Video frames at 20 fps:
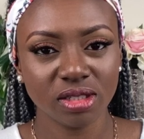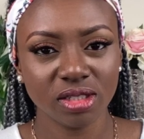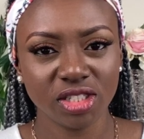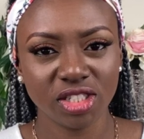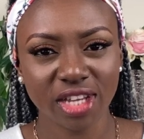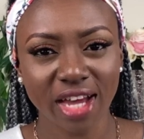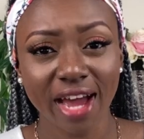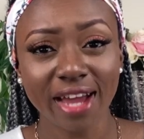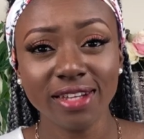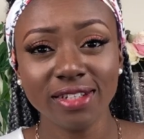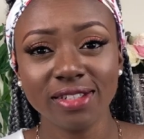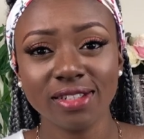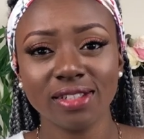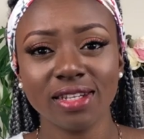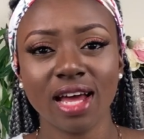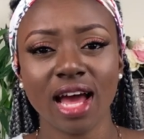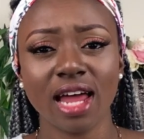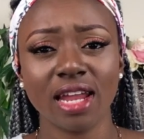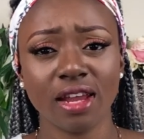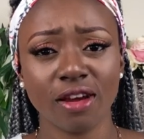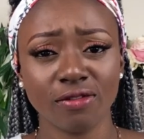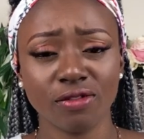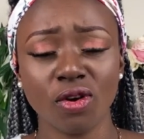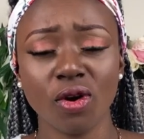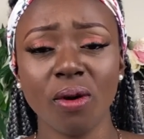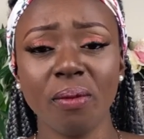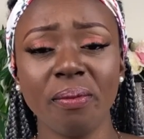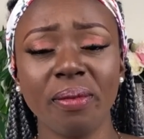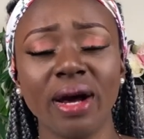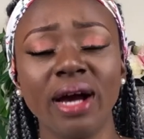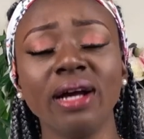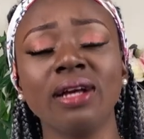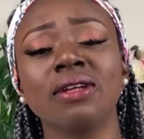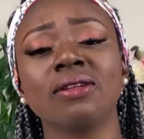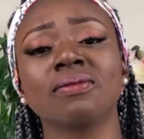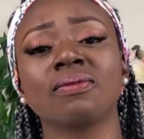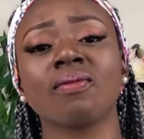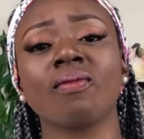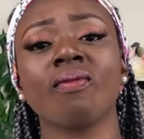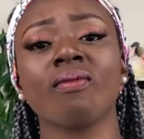died and have gone back,
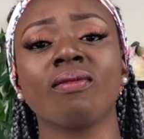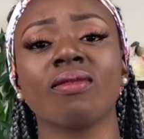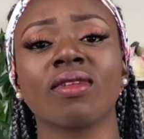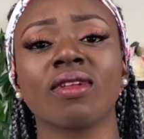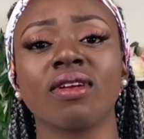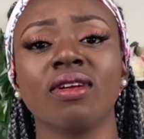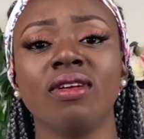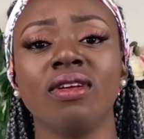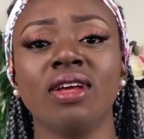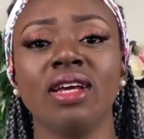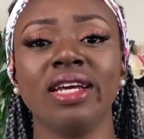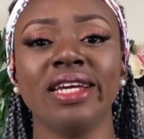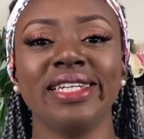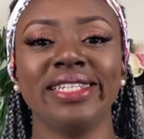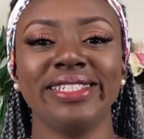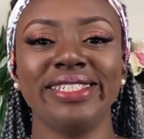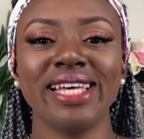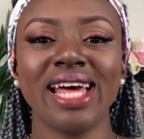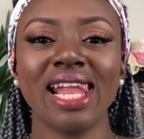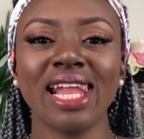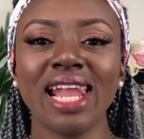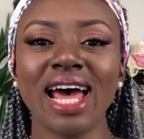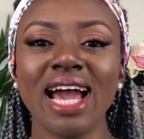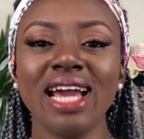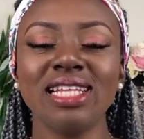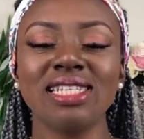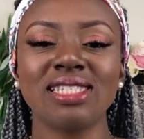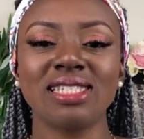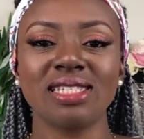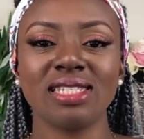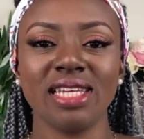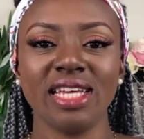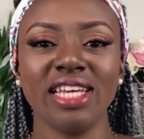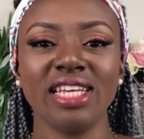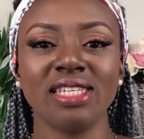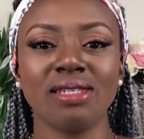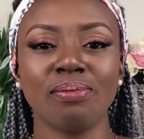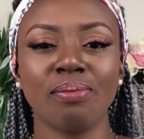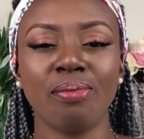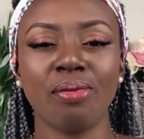their light
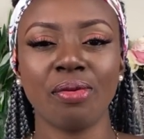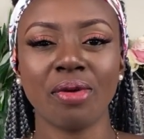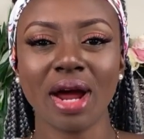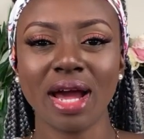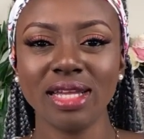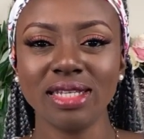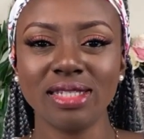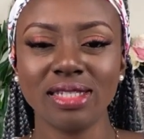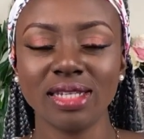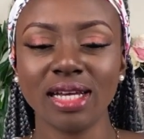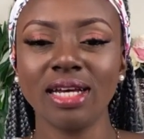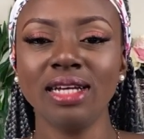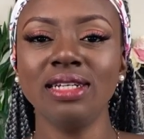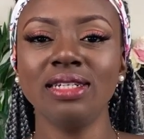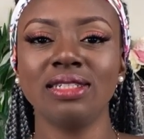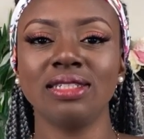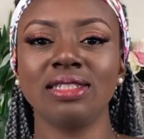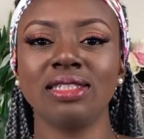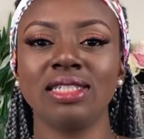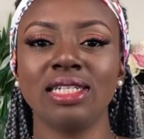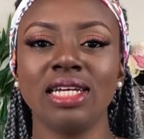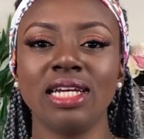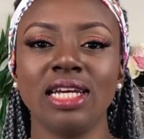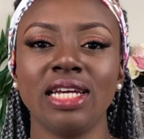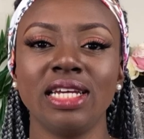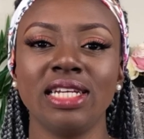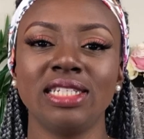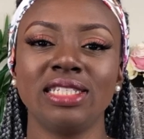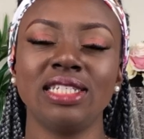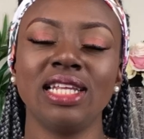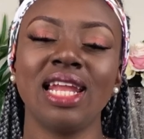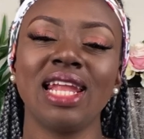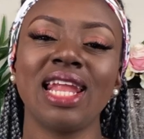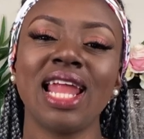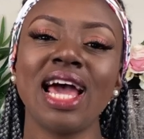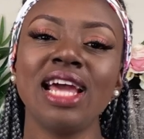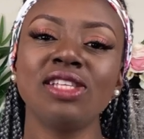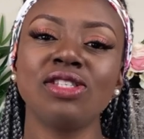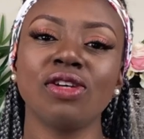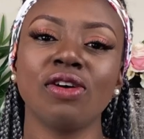is brighter. The
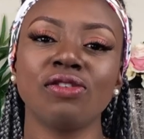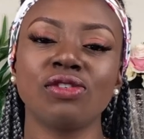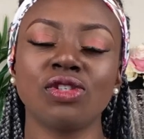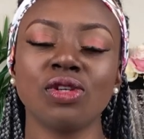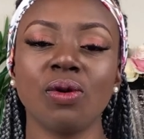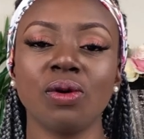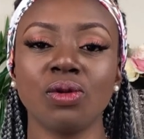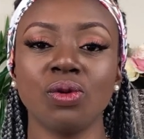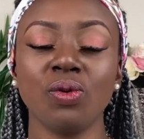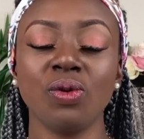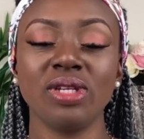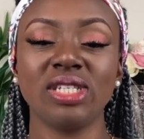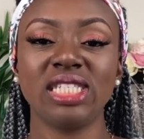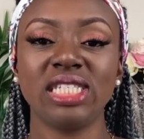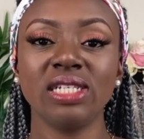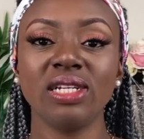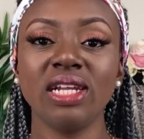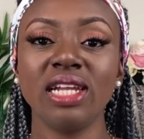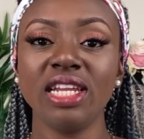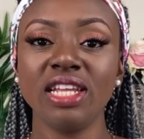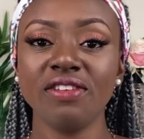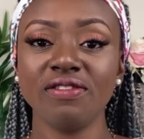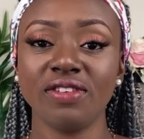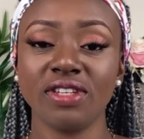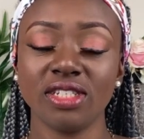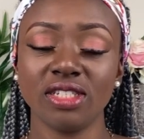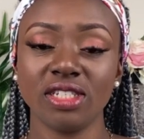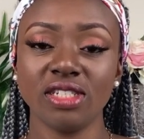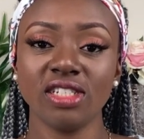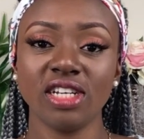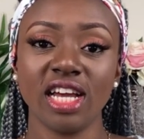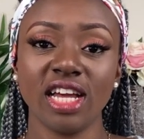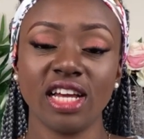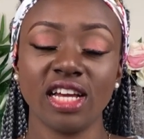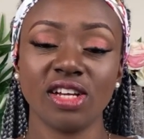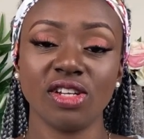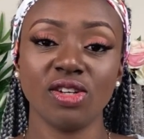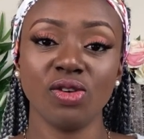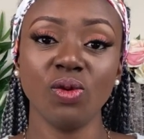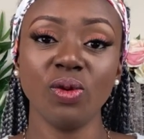light of someone who is still living,
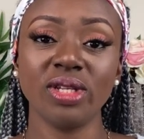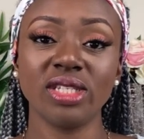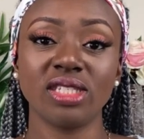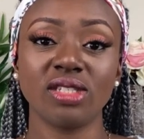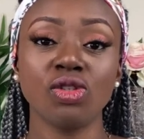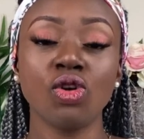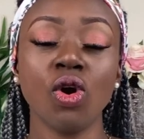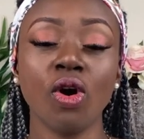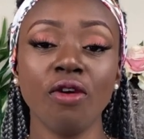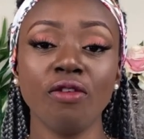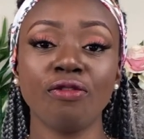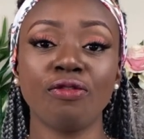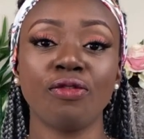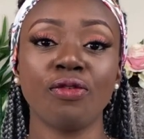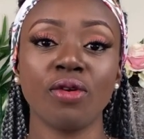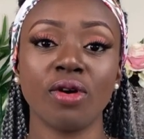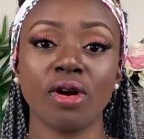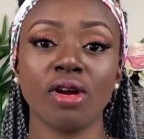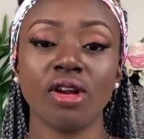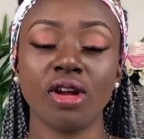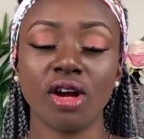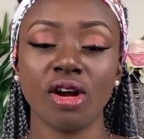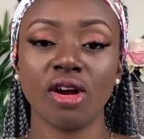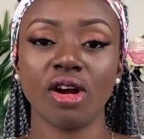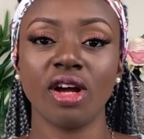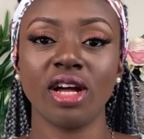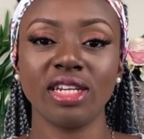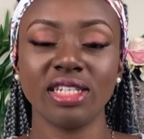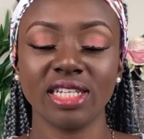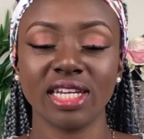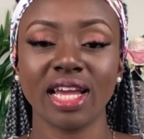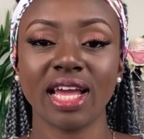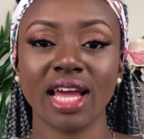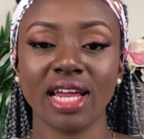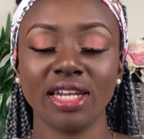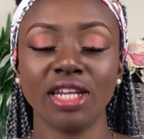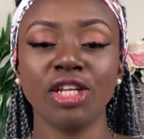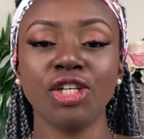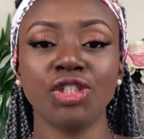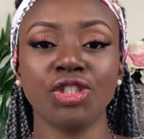who is going through an
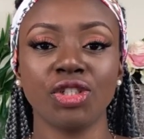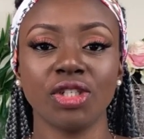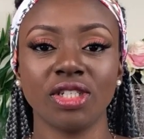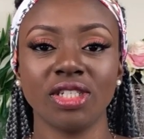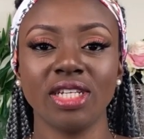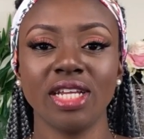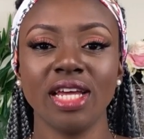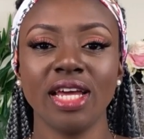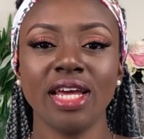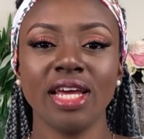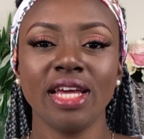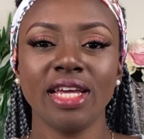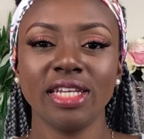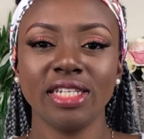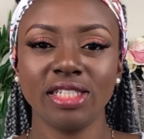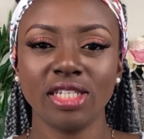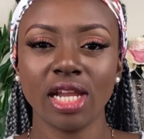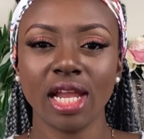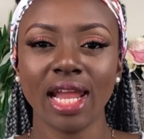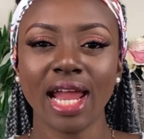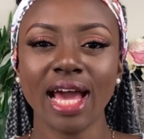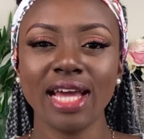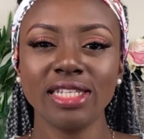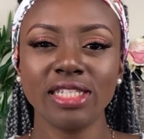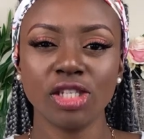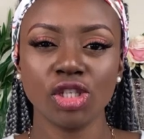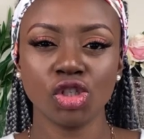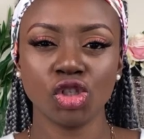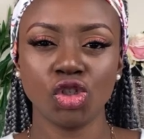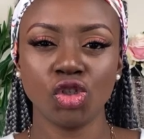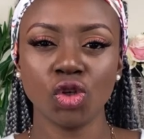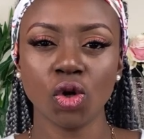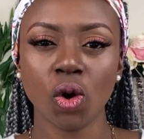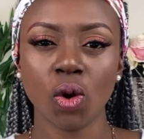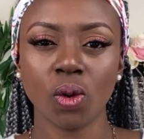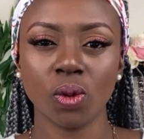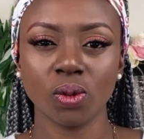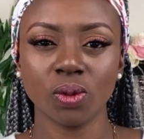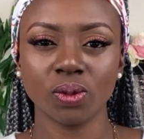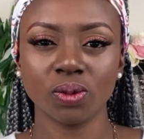incarnation, the light is
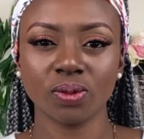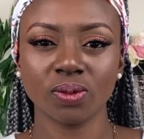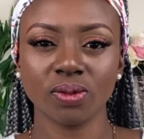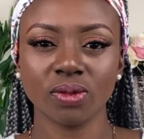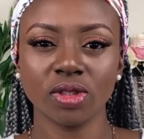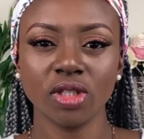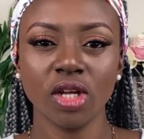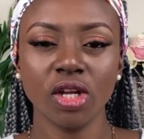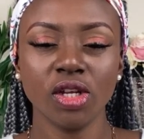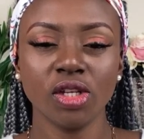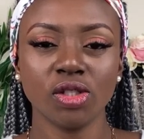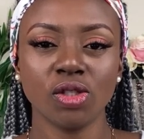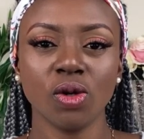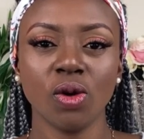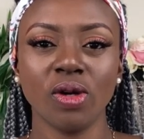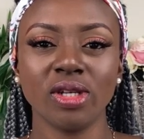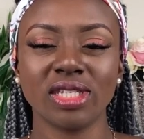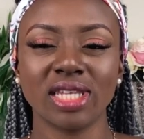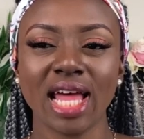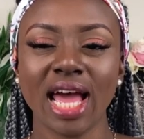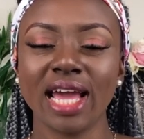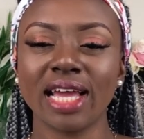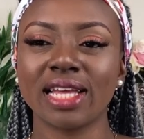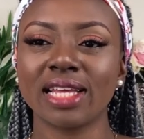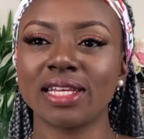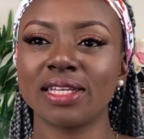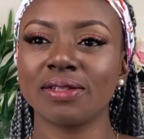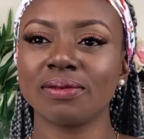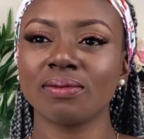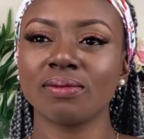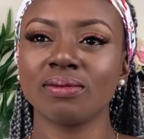dull. So it's like